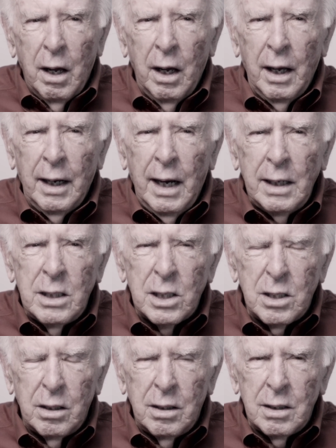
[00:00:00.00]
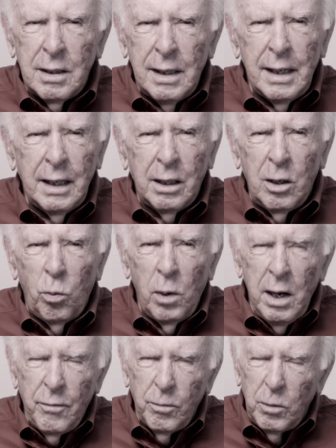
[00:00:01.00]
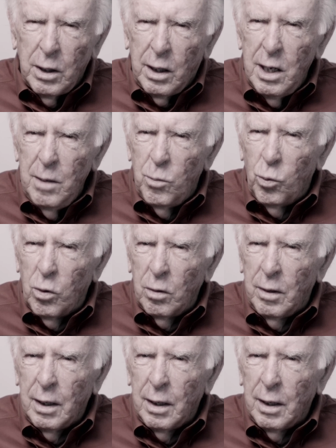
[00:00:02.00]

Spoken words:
and I just decided away from the keyboard